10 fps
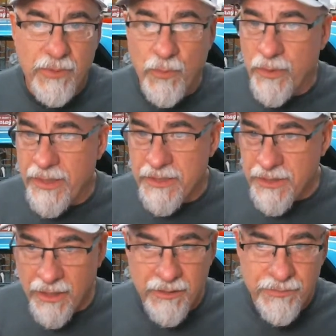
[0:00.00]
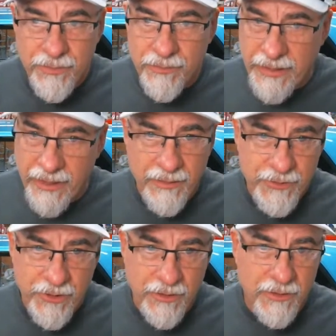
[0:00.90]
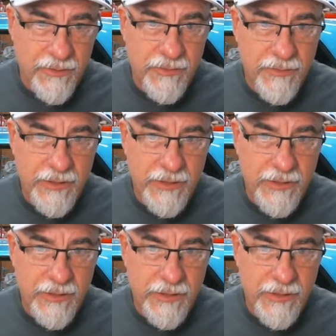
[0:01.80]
Will they sell them? Yeah, I'm sure.